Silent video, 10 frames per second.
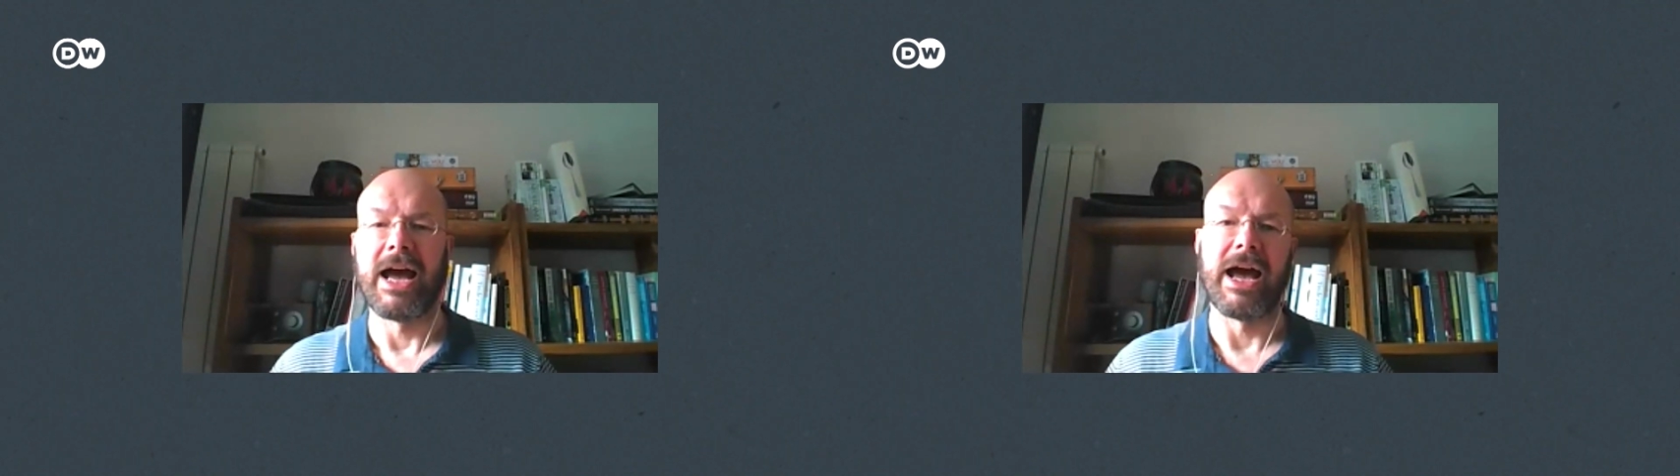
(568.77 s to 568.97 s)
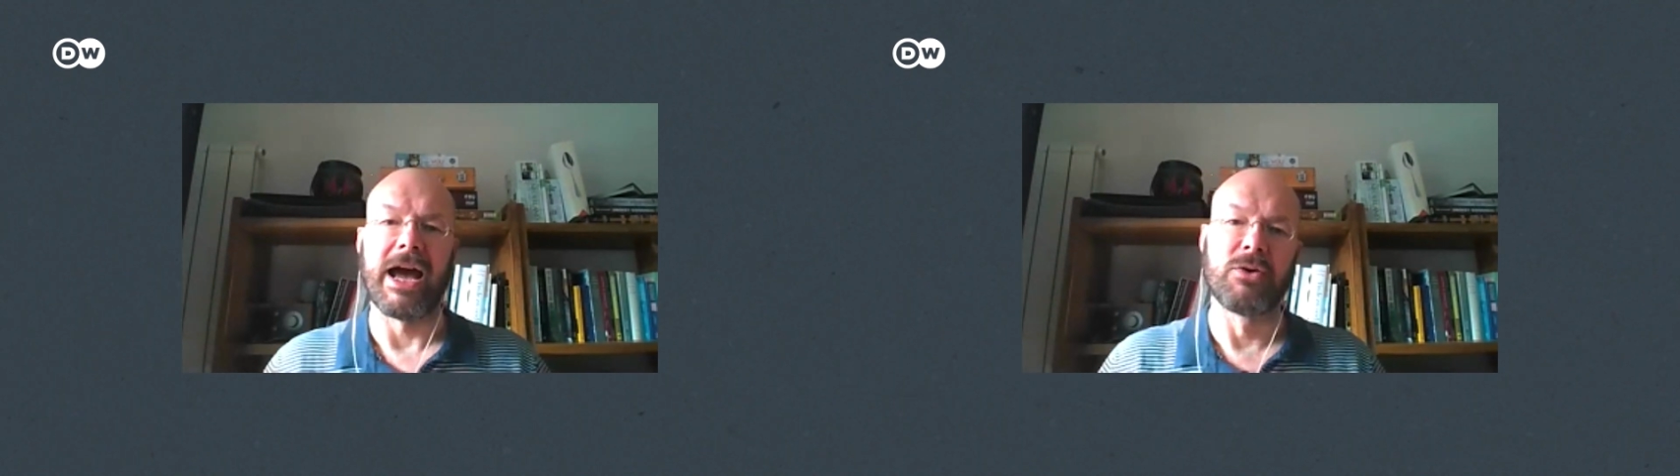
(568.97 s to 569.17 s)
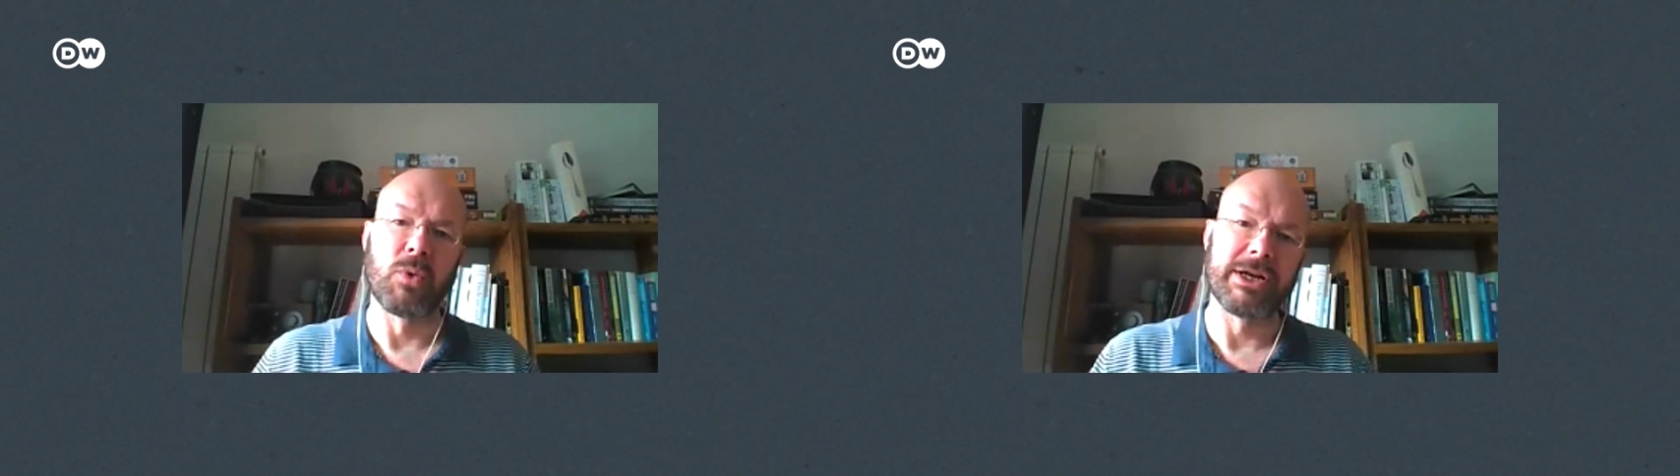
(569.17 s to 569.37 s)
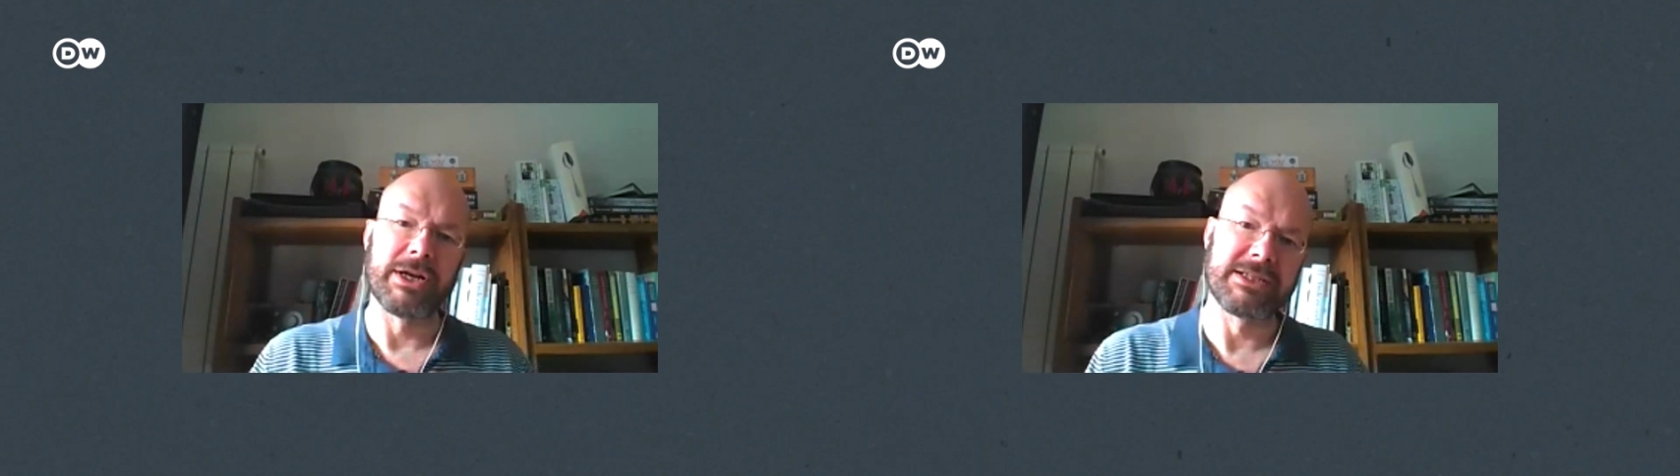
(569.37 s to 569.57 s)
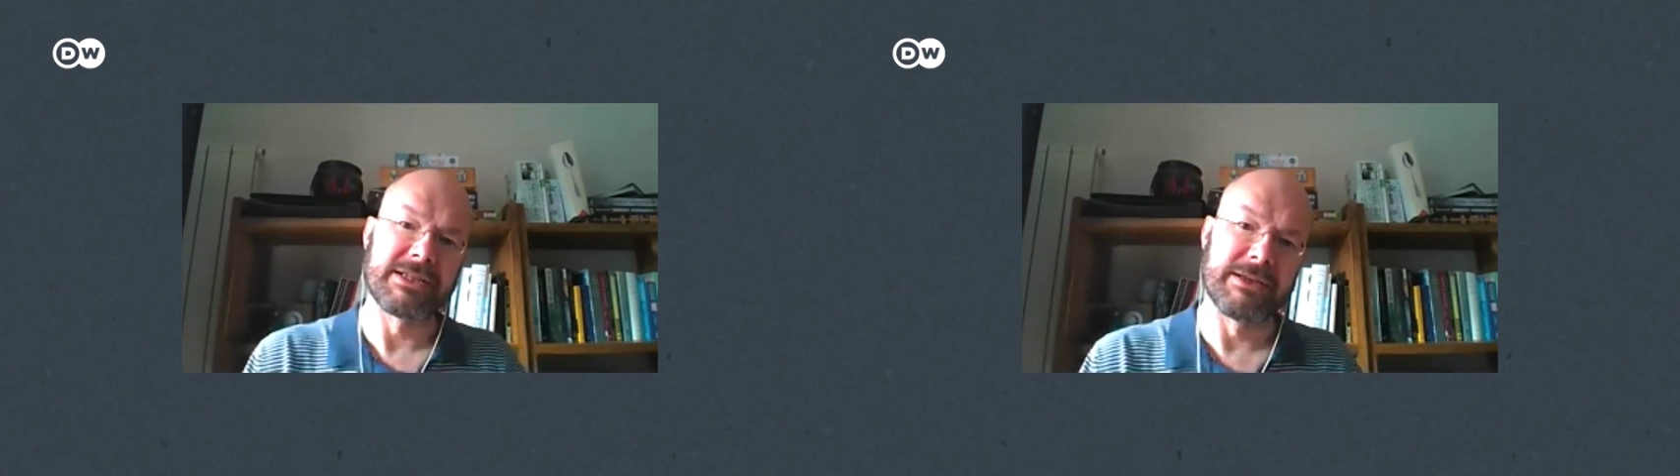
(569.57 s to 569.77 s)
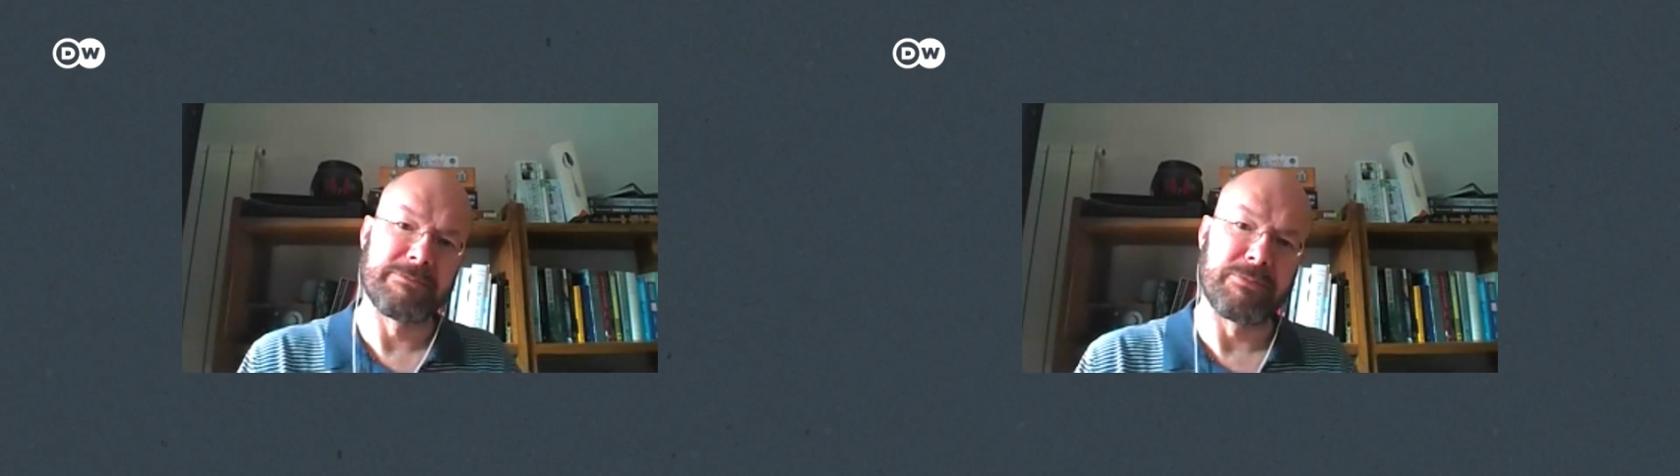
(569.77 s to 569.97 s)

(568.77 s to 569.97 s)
And what is the